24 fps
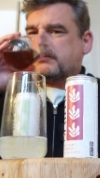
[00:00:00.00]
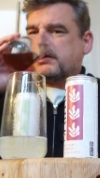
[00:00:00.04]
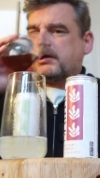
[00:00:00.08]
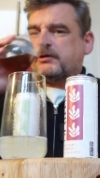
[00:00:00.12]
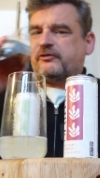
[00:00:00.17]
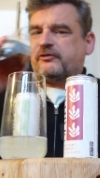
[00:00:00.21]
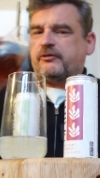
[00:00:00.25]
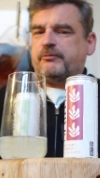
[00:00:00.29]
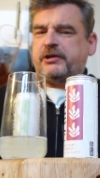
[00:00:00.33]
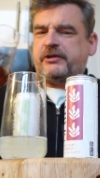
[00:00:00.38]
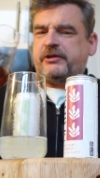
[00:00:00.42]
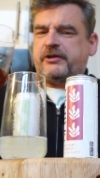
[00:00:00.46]

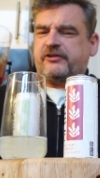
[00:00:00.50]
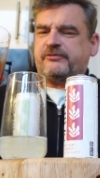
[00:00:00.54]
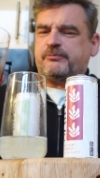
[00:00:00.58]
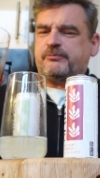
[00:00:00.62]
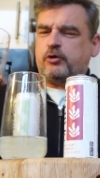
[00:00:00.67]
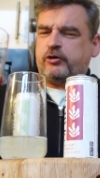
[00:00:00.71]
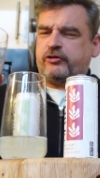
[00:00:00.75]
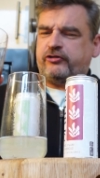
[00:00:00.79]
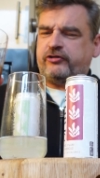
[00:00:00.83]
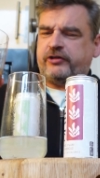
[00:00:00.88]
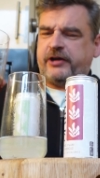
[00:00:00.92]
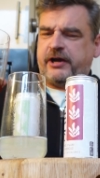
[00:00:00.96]
To me that's more
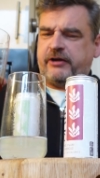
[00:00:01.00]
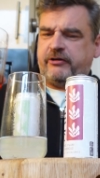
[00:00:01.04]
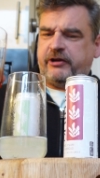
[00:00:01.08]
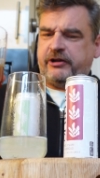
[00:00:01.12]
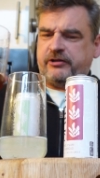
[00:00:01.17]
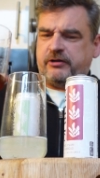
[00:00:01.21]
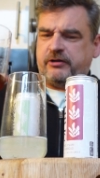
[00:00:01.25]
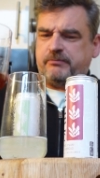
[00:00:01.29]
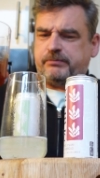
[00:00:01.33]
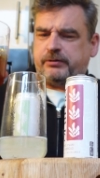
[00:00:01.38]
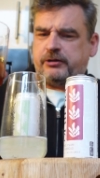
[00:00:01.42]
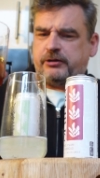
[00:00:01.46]
cherry
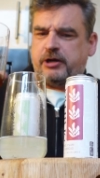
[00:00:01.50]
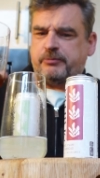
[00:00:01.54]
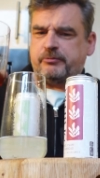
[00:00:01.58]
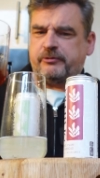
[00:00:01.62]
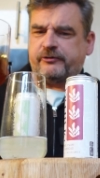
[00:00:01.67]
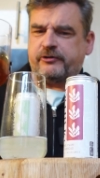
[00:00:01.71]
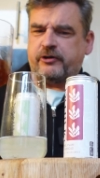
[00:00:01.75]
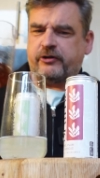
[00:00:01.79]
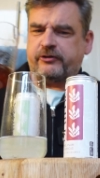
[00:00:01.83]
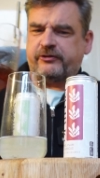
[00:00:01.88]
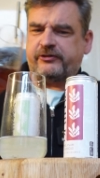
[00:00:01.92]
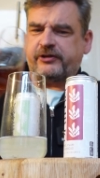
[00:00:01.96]
than plum, I've
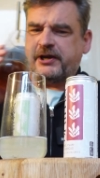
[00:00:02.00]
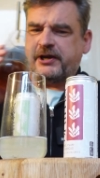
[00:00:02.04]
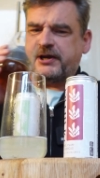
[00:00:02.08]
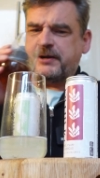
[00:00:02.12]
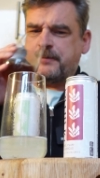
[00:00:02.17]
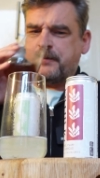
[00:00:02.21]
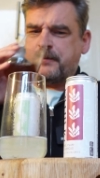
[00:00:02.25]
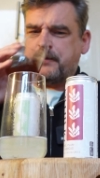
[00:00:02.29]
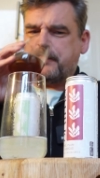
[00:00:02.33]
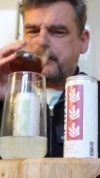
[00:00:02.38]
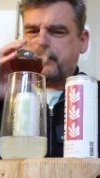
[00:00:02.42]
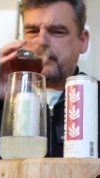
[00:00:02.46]
got to say.
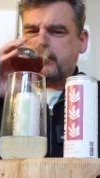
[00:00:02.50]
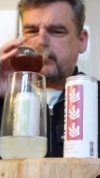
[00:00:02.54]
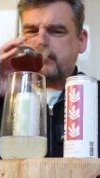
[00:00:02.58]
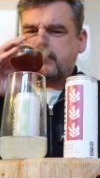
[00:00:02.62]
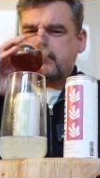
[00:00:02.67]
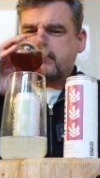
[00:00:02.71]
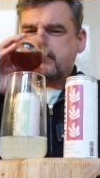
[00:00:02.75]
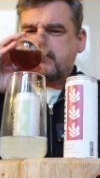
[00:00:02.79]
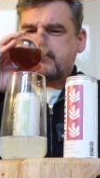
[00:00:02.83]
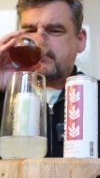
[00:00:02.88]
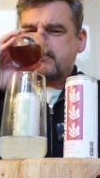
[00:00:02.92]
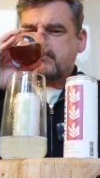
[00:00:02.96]

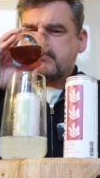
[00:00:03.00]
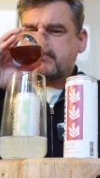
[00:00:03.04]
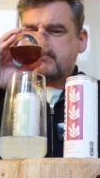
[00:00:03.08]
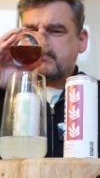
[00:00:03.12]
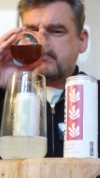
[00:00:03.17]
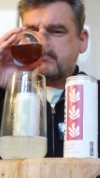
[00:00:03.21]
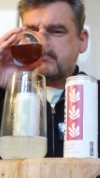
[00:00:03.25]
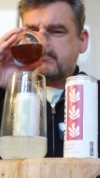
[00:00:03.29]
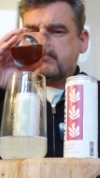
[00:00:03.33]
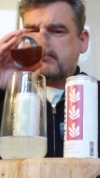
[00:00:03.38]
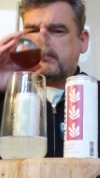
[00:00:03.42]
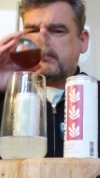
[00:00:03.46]

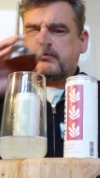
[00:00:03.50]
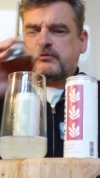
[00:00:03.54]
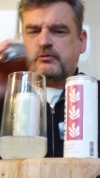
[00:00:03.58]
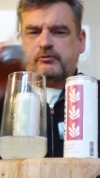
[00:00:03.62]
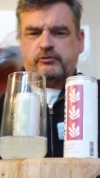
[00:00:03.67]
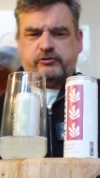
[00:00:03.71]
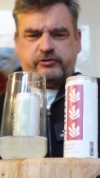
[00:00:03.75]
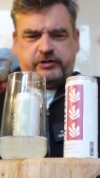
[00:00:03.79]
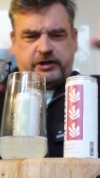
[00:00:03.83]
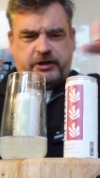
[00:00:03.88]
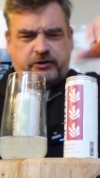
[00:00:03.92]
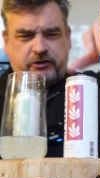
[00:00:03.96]
No
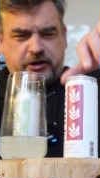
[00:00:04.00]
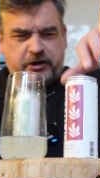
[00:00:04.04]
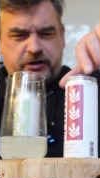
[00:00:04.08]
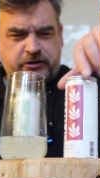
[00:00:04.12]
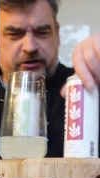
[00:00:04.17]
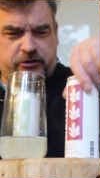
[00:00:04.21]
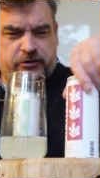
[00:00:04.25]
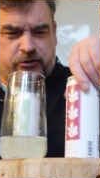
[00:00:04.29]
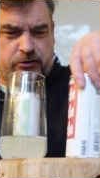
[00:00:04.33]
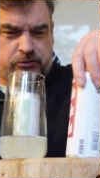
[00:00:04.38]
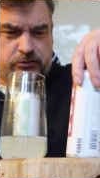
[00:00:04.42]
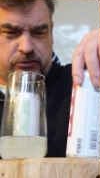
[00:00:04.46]
cherry in
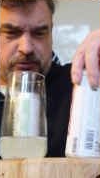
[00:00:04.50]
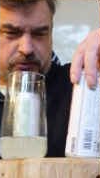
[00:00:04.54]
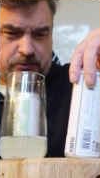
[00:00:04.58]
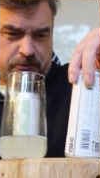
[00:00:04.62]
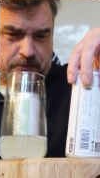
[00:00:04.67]
it though.